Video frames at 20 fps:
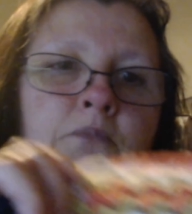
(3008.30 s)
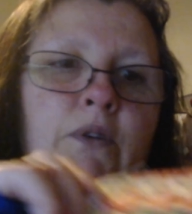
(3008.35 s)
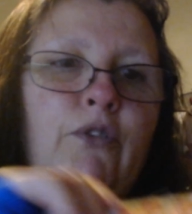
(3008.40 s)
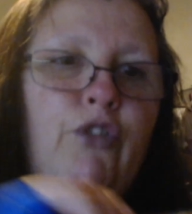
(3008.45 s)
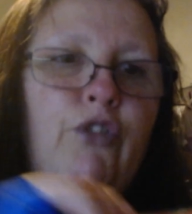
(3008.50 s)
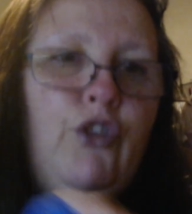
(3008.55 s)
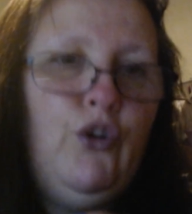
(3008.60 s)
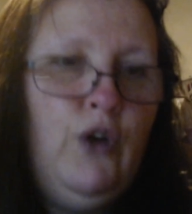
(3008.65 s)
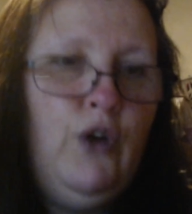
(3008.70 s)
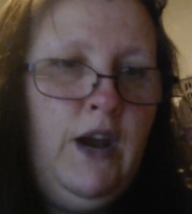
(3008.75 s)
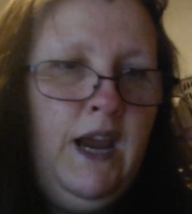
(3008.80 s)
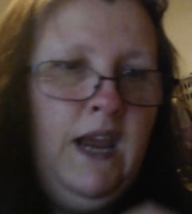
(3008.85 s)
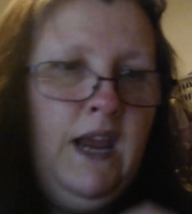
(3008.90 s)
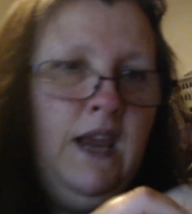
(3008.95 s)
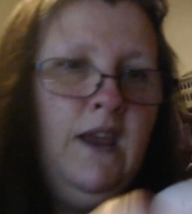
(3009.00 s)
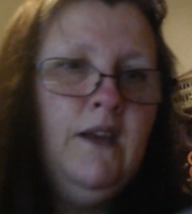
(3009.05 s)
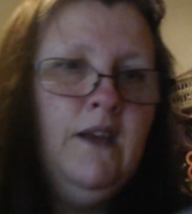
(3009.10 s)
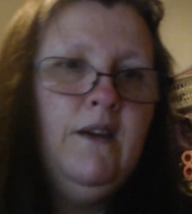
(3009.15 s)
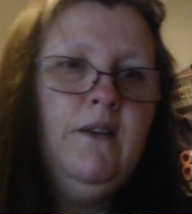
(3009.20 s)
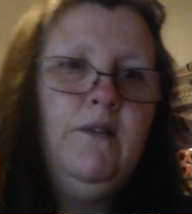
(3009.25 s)

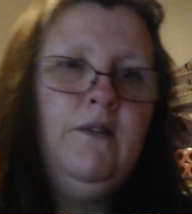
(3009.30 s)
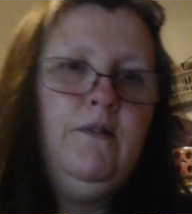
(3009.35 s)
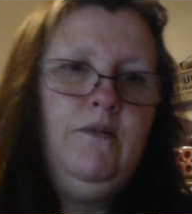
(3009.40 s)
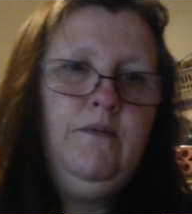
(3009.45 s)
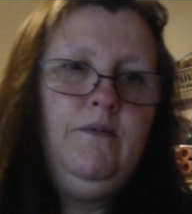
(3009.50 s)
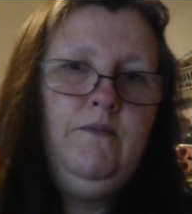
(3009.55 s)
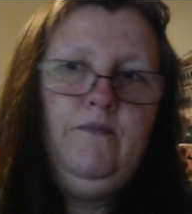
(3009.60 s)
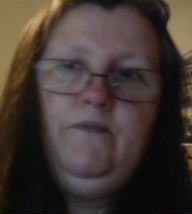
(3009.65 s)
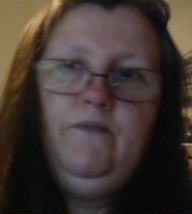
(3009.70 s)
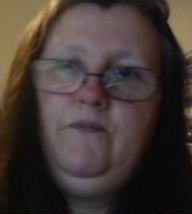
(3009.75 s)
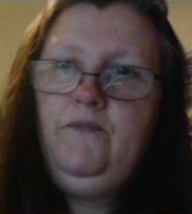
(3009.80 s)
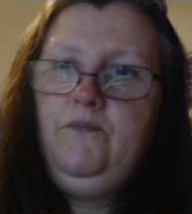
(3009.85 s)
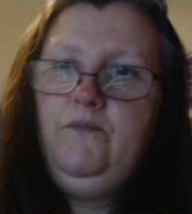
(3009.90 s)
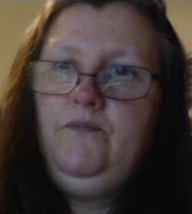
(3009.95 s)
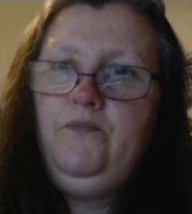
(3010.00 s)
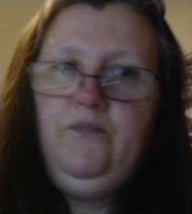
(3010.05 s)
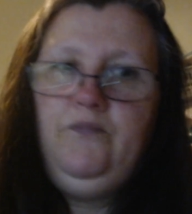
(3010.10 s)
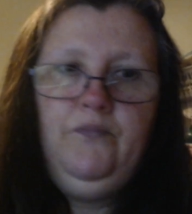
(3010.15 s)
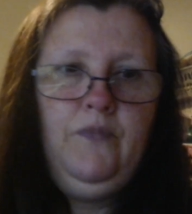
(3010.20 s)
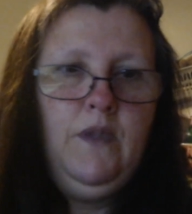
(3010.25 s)
3.
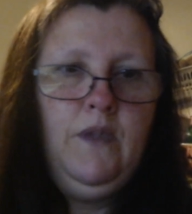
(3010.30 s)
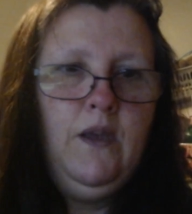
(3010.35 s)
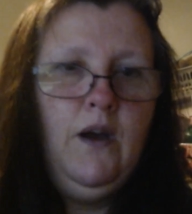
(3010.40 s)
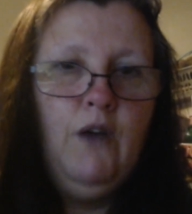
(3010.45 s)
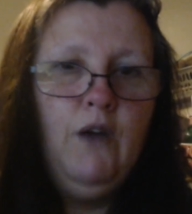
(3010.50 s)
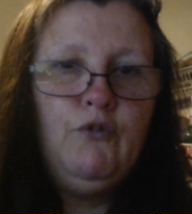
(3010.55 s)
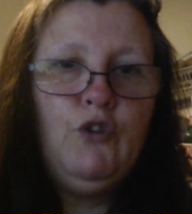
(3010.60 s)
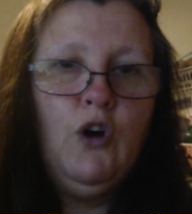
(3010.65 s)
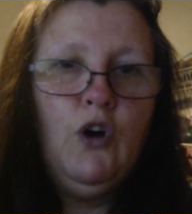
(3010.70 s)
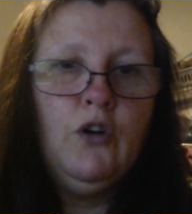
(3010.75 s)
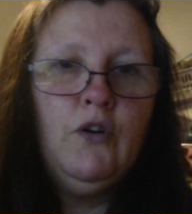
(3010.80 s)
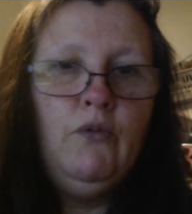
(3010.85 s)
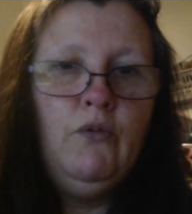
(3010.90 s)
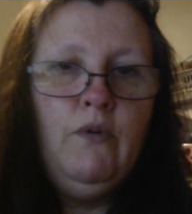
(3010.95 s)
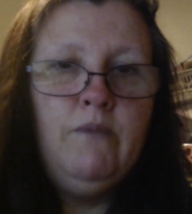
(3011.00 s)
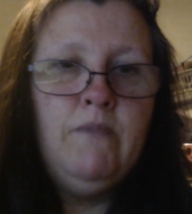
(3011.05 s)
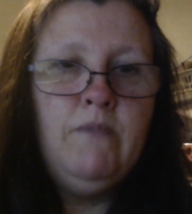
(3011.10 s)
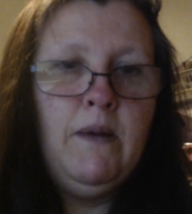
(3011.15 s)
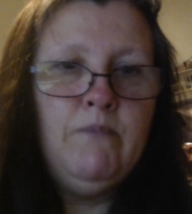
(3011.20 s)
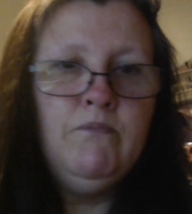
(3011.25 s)
I've got to
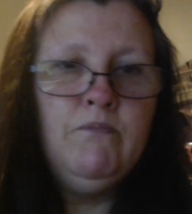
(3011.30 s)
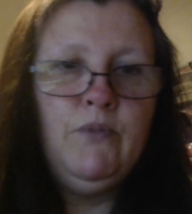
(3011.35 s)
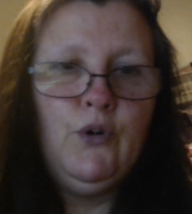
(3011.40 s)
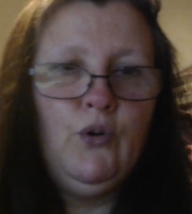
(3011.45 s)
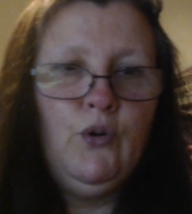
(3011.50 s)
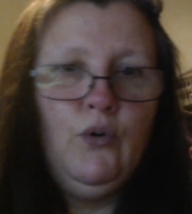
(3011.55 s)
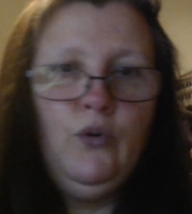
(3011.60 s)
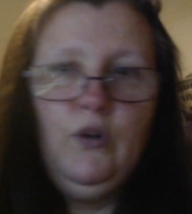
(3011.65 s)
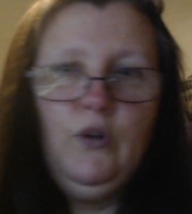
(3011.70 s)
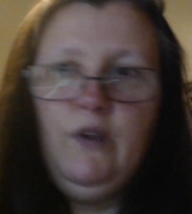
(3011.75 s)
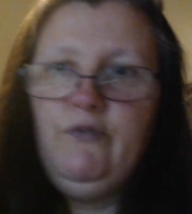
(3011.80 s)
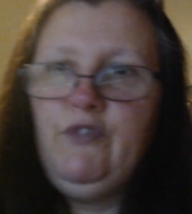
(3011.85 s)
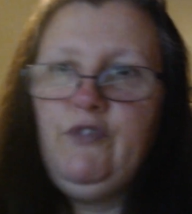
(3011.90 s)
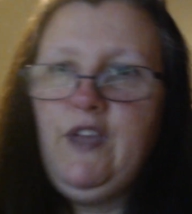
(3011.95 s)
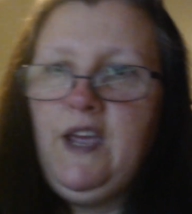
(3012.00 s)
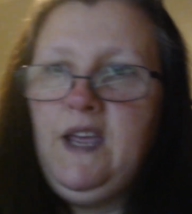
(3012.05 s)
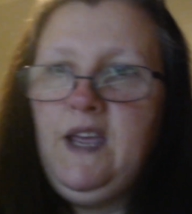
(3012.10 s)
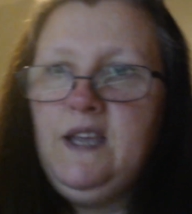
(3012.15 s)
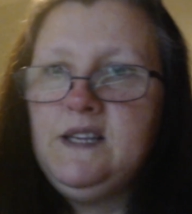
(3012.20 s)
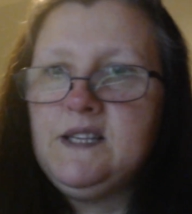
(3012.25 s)
remember all of
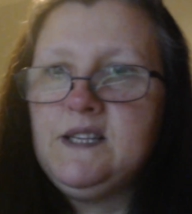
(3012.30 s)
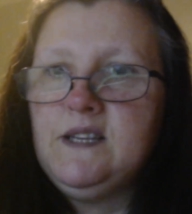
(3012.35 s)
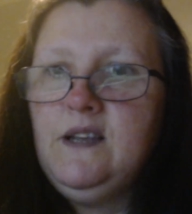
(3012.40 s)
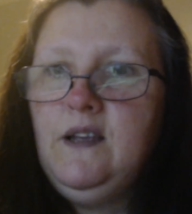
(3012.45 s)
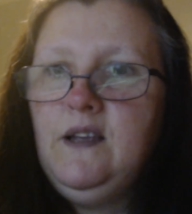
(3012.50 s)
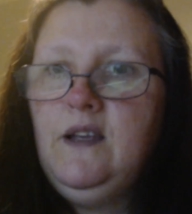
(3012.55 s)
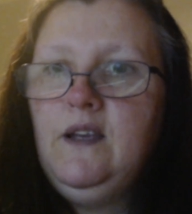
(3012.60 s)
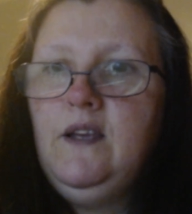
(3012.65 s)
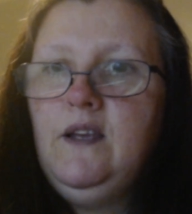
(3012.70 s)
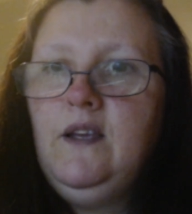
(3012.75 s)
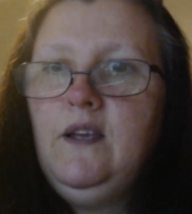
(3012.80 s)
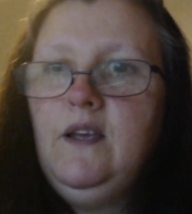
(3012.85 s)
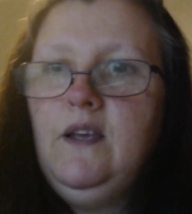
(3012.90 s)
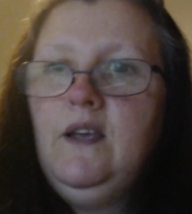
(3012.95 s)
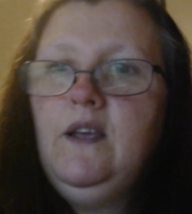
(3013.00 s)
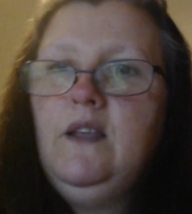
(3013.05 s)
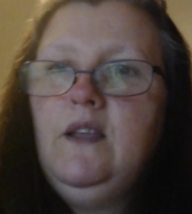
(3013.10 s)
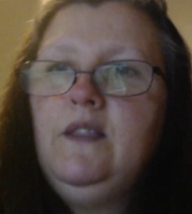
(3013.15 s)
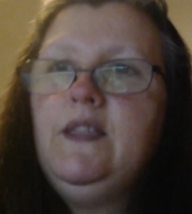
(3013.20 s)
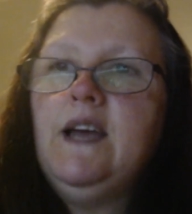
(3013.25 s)
these.
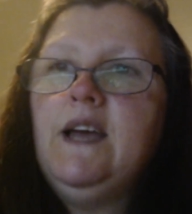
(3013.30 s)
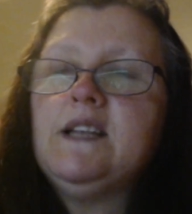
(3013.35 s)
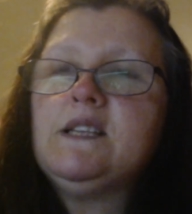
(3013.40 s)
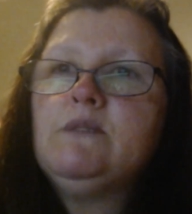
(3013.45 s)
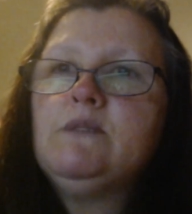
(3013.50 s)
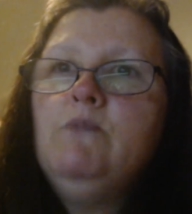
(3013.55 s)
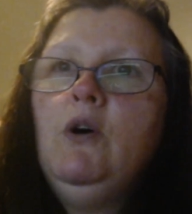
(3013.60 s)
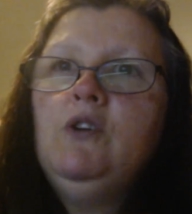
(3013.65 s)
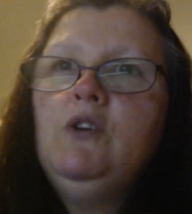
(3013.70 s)
That's my